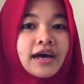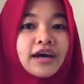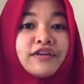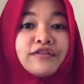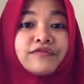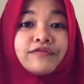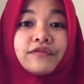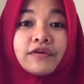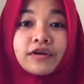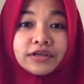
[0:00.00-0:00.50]
And
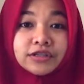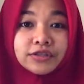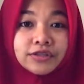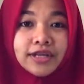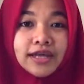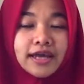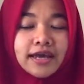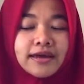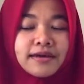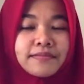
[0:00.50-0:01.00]
for
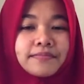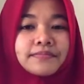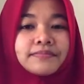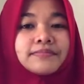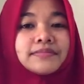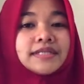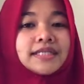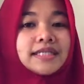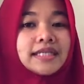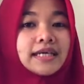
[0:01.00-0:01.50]
today,
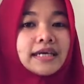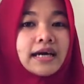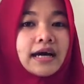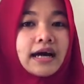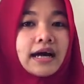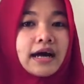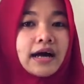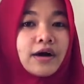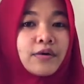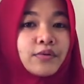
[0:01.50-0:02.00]

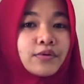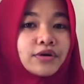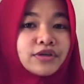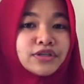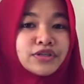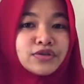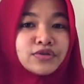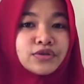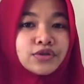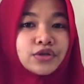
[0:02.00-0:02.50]
Kentika want
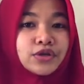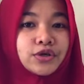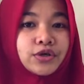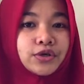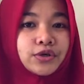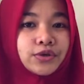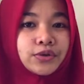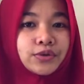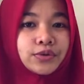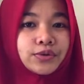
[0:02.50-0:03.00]
to show
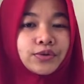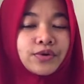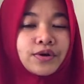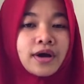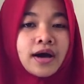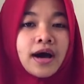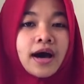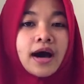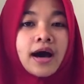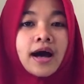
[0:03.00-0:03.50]
you
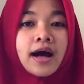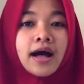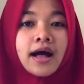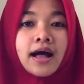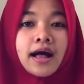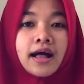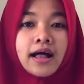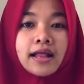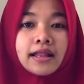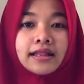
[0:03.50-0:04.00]

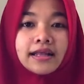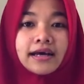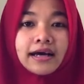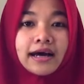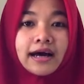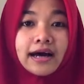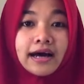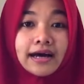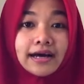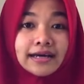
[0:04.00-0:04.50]
the
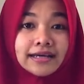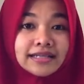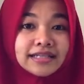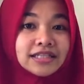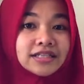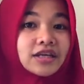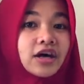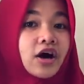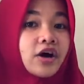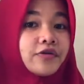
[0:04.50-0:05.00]

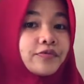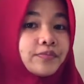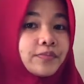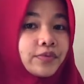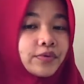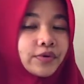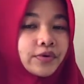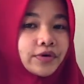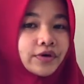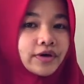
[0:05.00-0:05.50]
kinds of
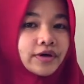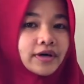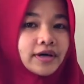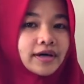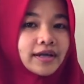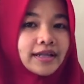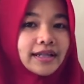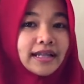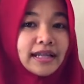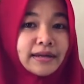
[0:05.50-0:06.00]
book,
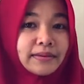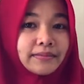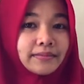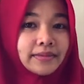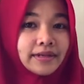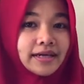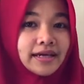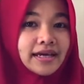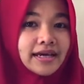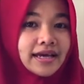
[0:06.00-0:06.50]

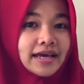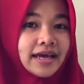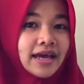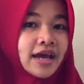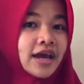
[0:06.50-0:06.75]
namely